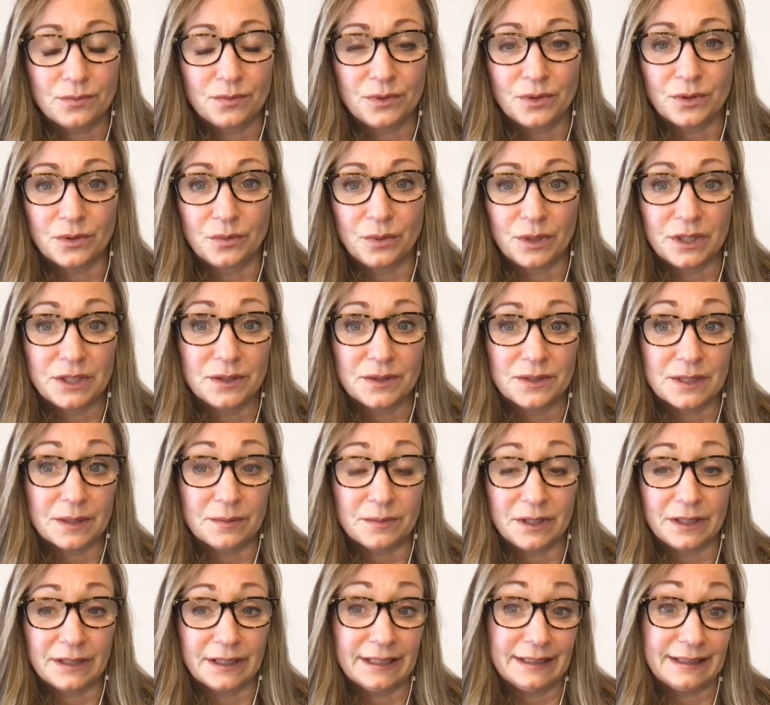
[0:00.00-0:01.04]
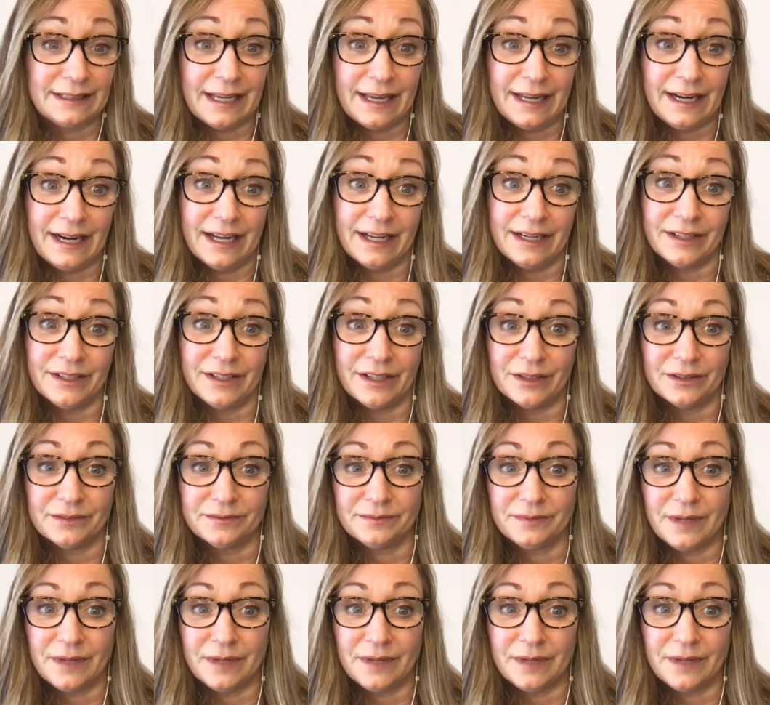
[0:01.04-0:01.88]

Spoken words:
Could we do something like that? I don't know.